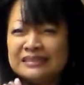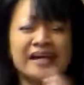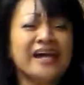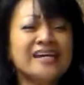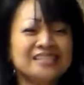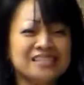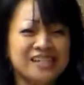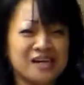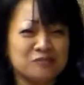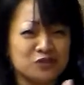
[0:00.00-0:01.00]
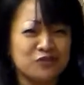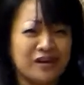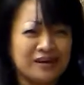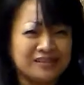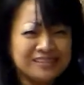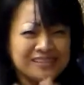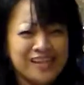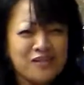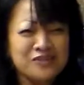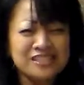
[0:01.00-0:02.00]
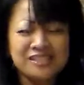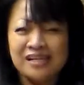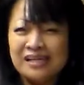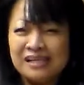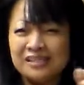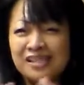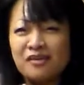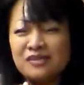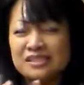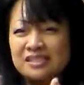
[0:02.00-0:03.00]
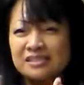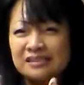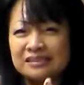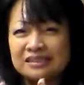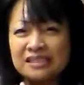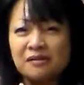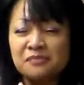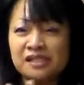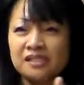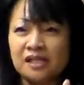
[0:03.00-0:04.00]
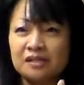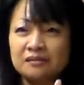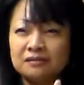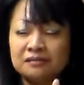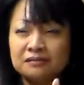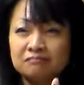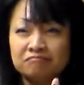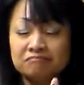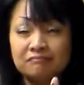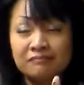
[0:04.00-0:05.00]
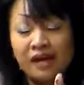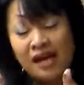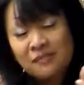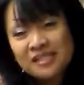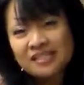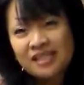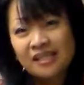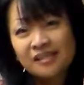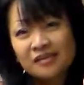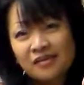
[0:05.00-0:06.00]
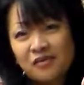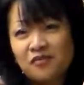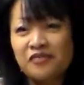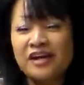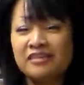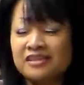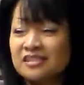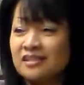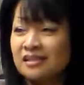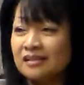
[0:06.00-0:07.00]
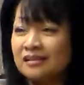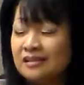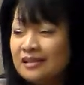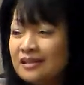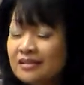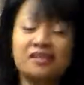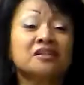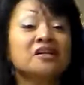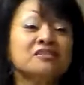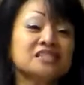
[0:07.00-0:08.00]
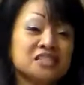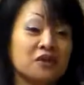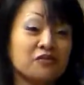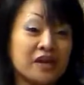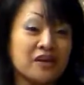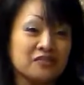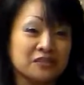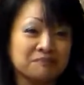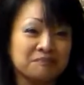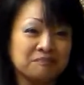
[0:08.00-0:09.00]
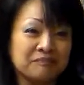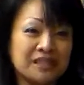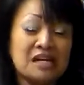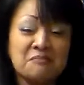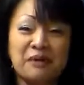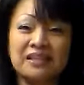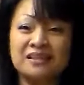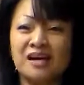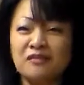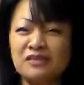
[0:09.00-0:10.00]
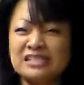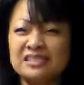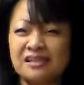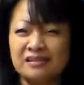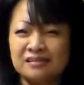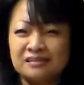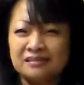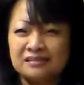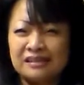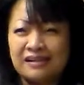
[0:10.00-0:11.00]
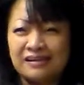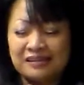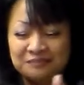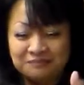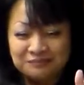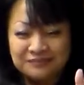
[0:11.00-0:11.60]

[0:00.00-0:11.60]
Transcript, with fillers: the A T M to God. Love is love is uh, something that I may say faith is the the currency of heaven, but love is the uh,